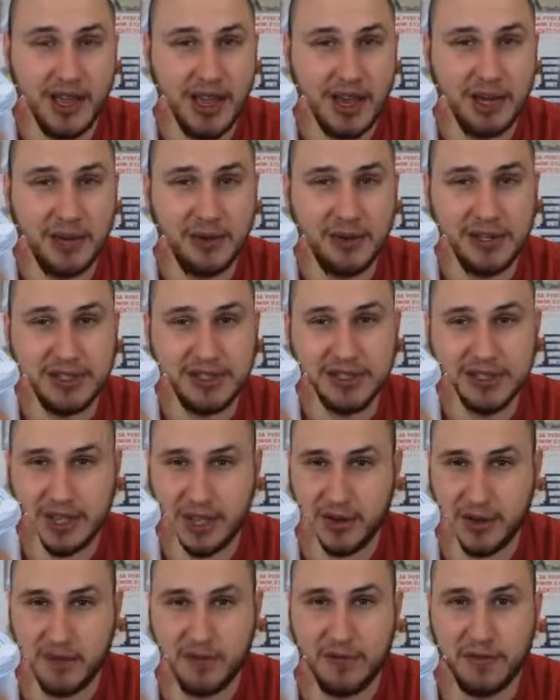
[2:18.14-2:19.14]
Anyways,
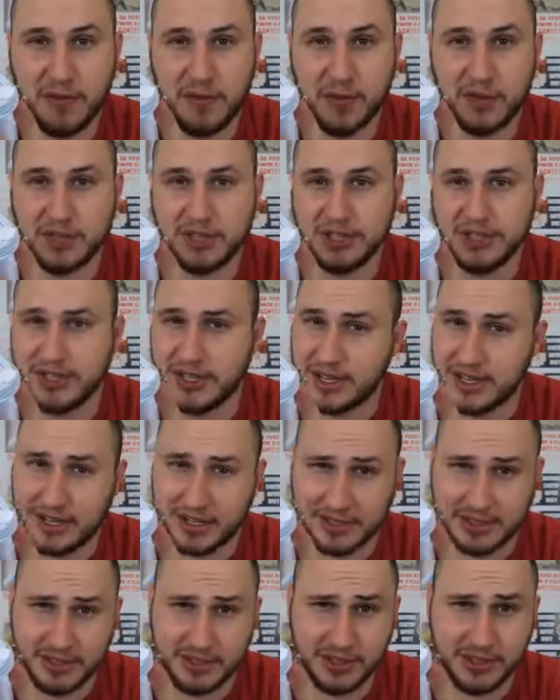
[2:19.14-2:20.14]
thank you for watching and
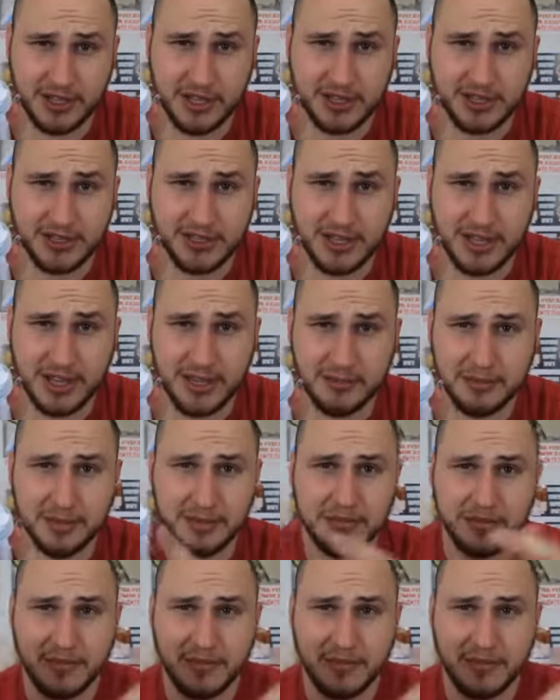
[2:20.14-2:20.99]
I'll see you next time.